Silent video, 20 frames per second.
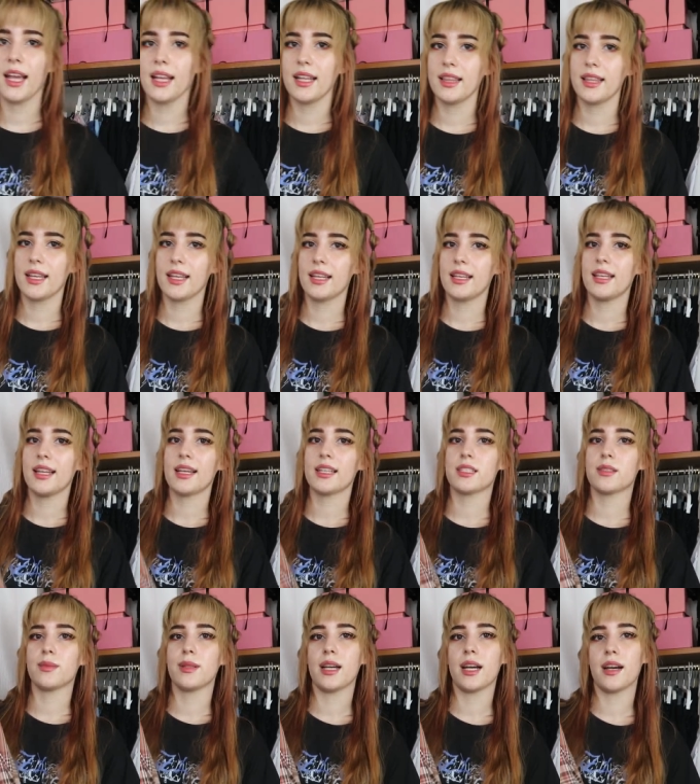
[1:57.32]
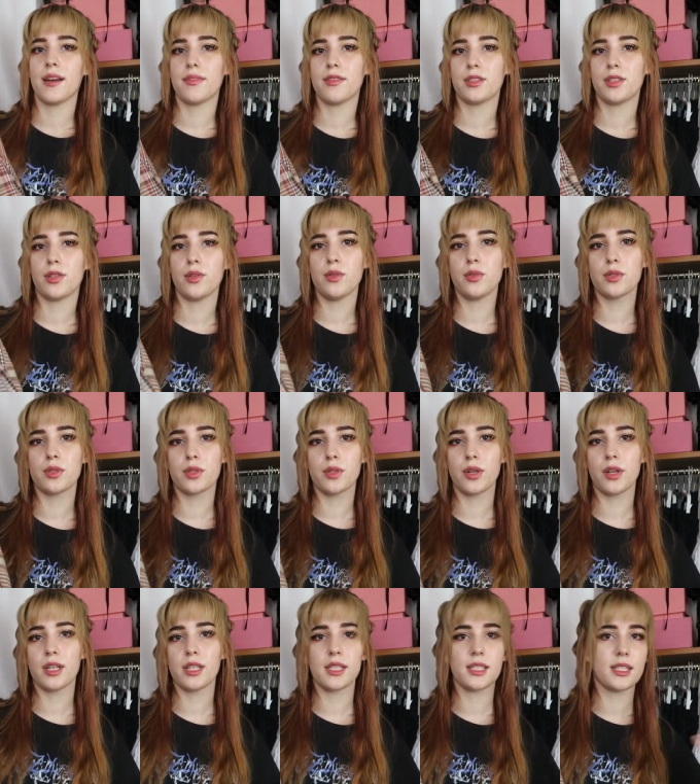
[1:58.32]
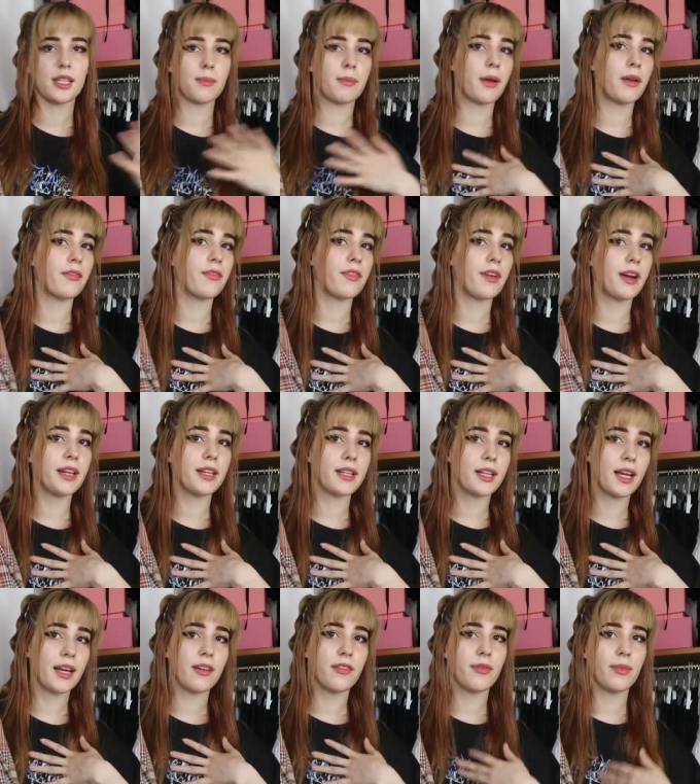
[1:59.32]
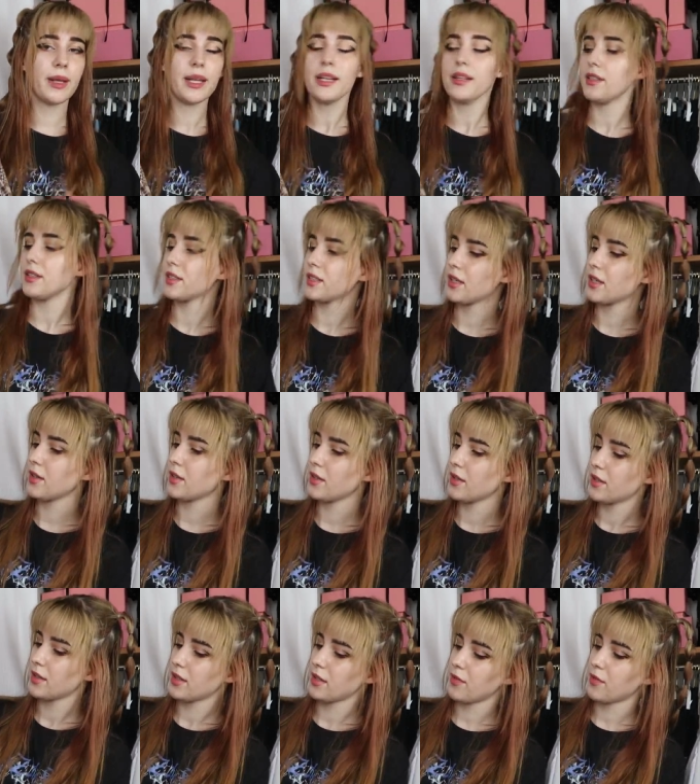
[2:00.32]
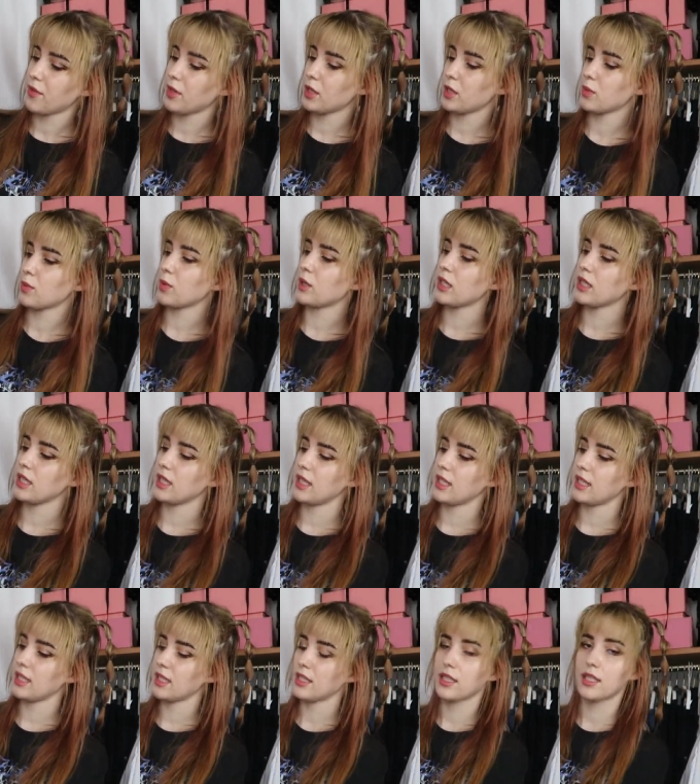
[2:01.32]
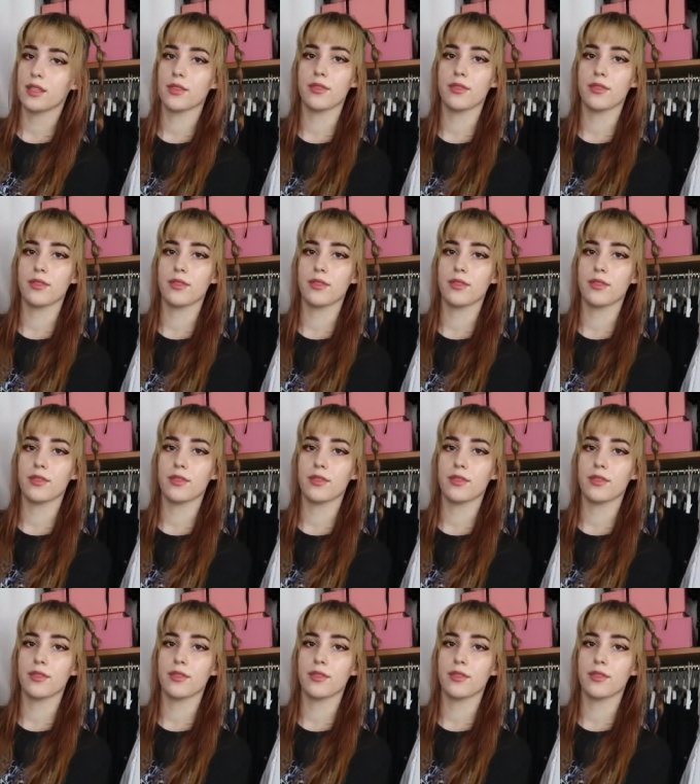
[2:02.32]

and then next we have two skirts that my friend gave me so the first one is